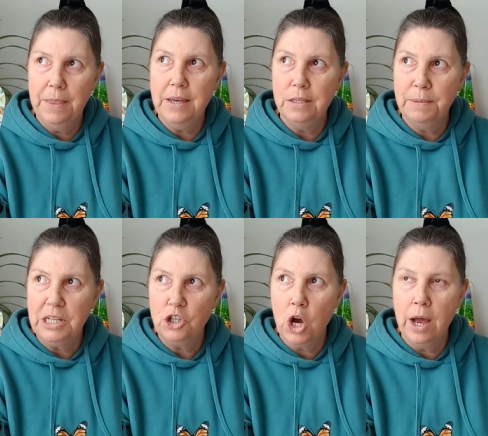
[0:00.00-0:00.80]
there's
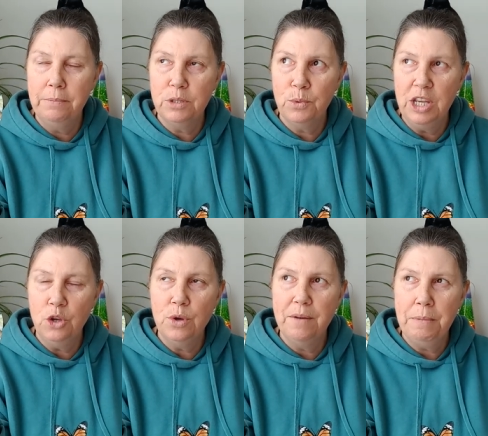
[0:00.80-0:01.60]
been times where
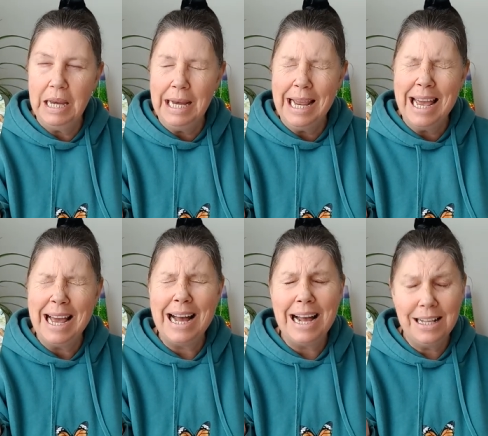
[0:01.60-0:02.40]
you have been
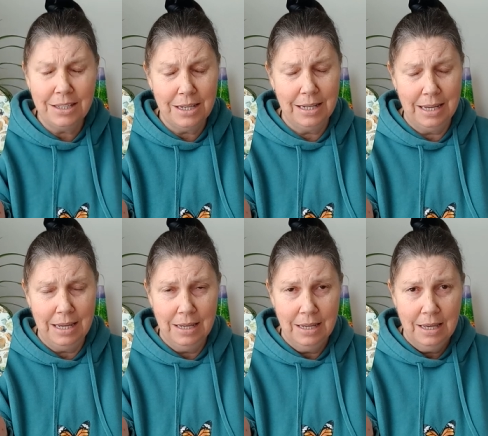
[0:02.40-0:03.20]
utterly
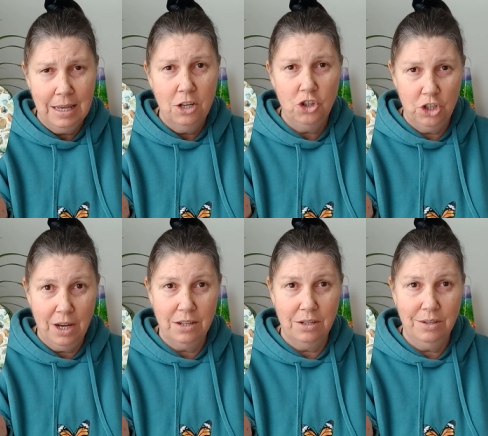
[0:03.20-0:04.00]

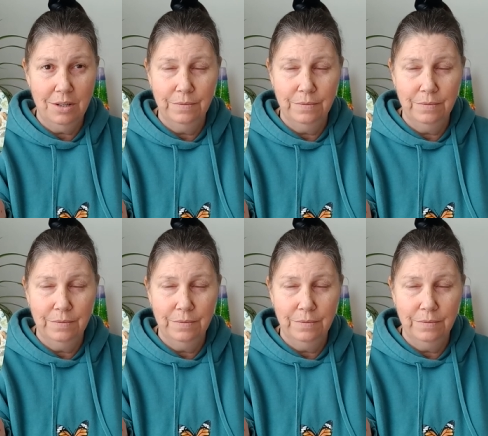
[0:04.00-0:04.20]
shattered.